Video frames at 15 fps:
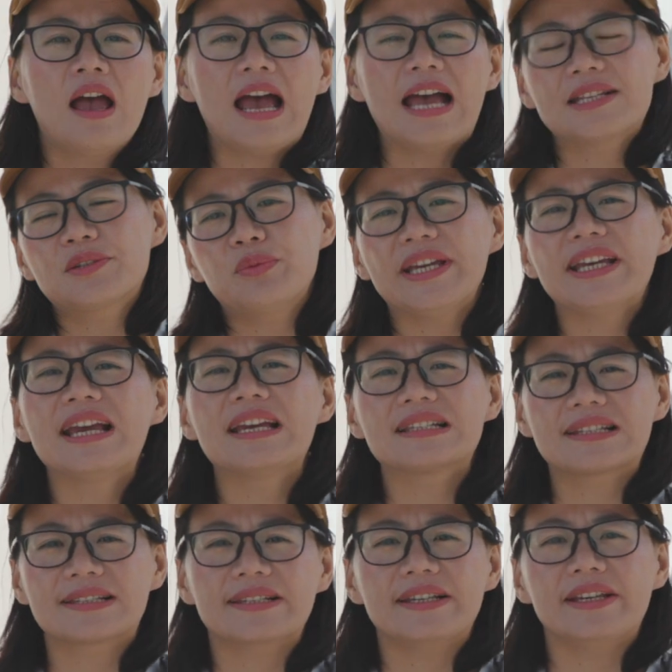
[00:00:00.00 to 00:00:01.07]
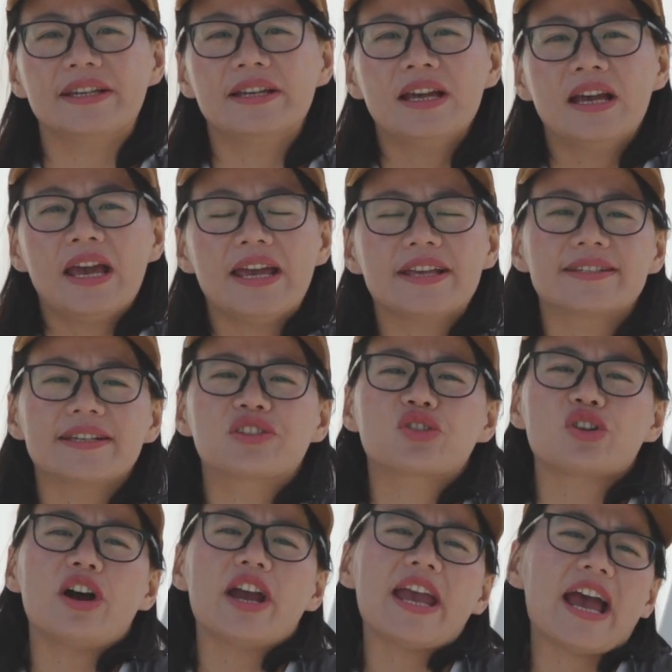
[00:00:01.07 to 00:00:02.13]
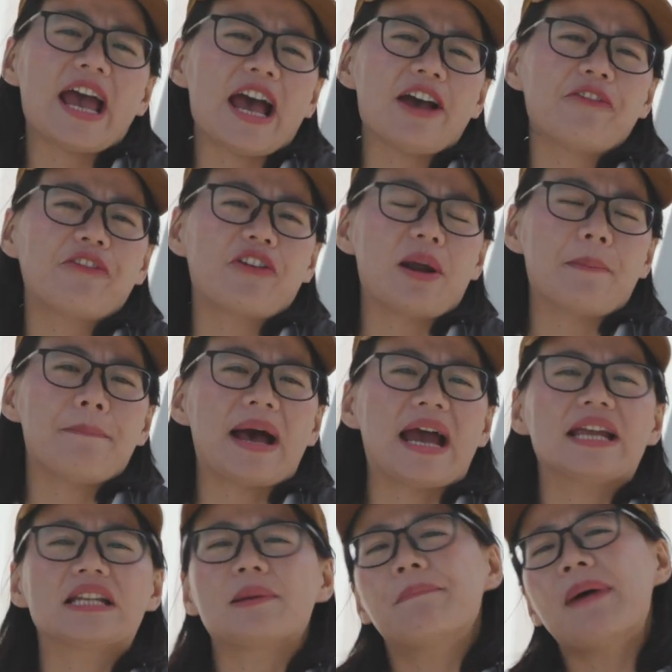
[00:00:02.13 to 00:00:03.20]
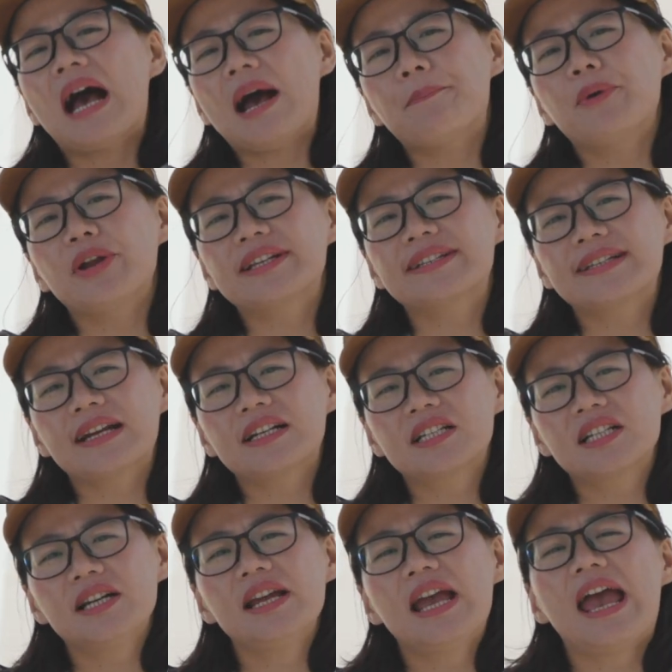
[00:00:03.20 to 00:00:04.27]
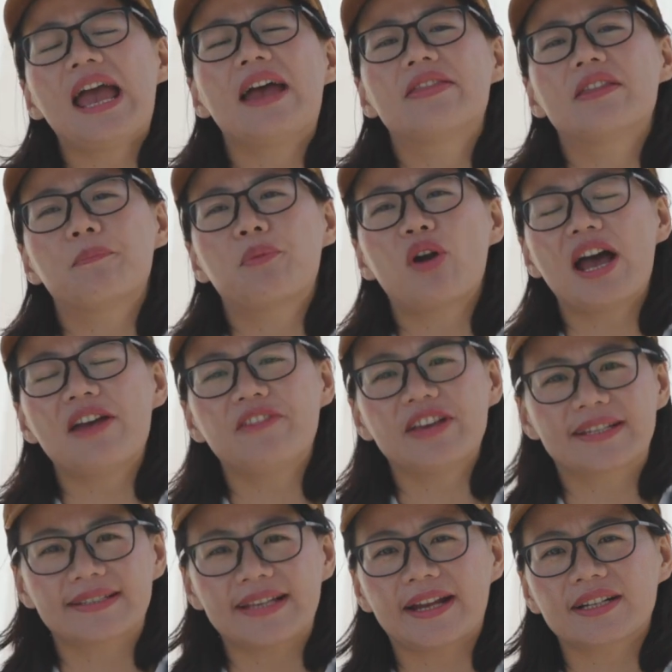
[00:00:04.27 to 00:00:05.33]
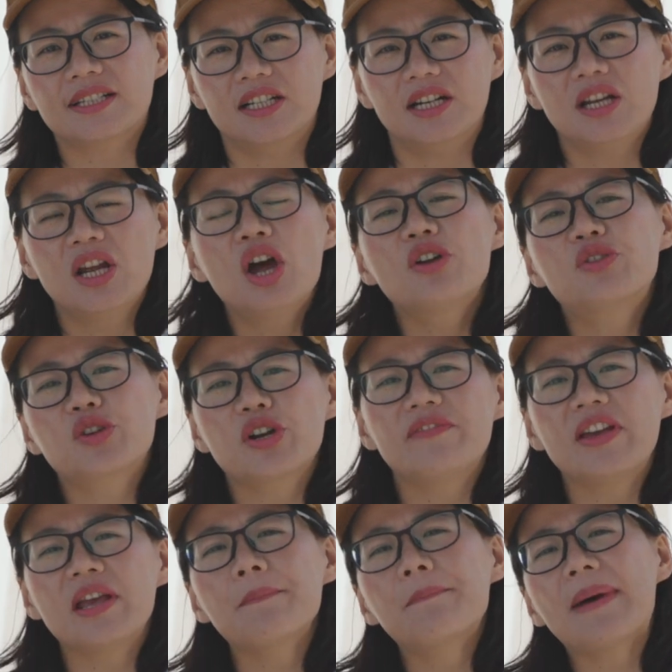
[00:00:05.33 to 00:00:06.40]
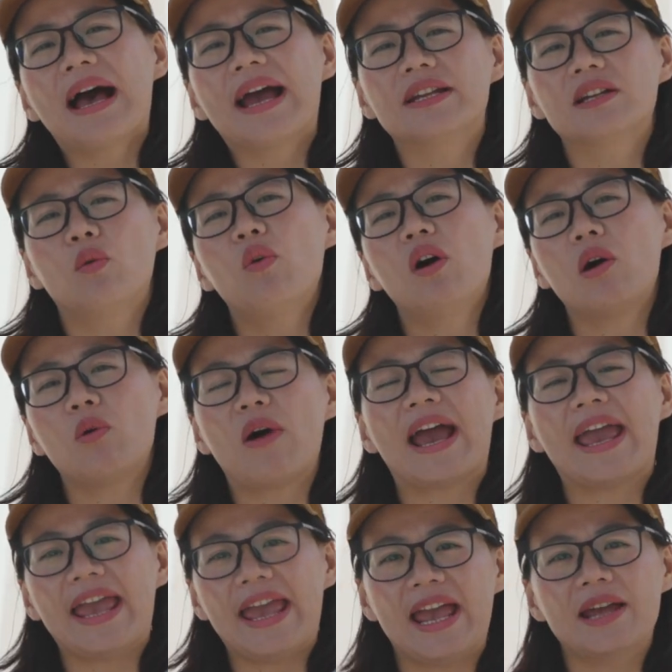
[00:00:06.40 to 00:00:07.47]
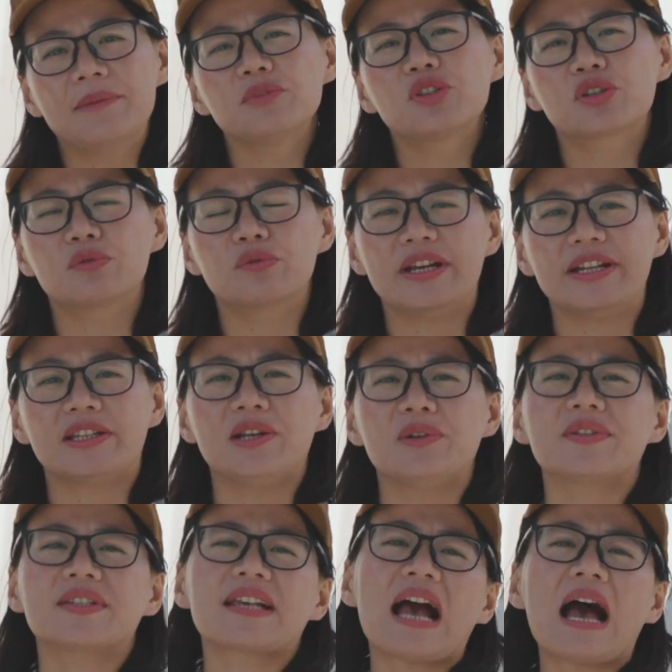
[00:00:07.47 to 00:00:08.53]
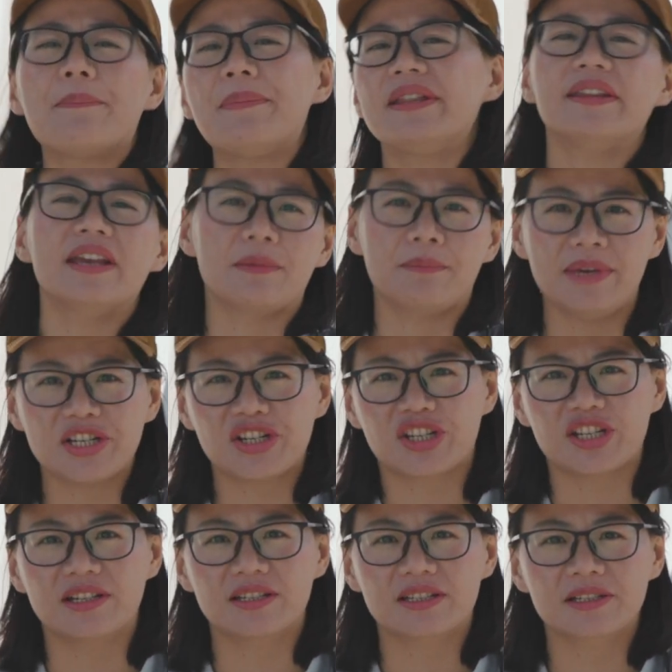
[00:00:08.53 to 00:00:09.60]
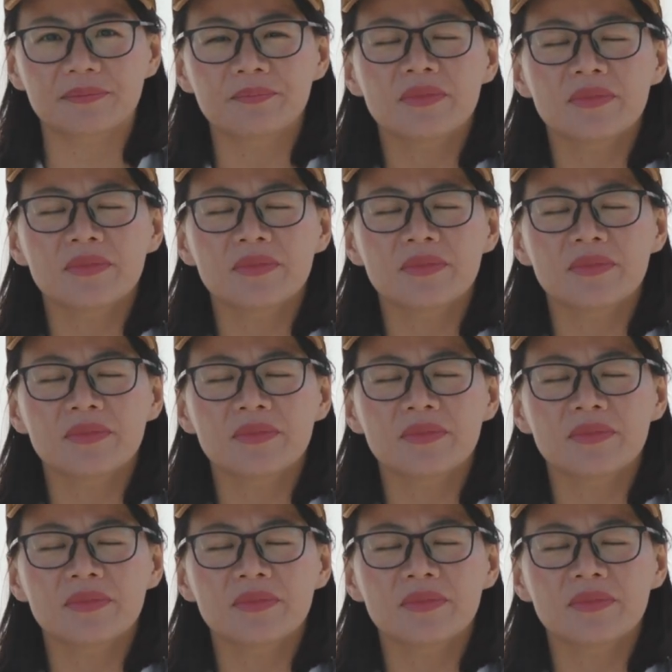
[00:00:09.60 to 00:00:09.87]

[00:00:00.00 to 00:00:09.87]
As we can see, it's a joint effort by the public sector and the private sector, driven by the worldwide aim to reduce carbon emissions.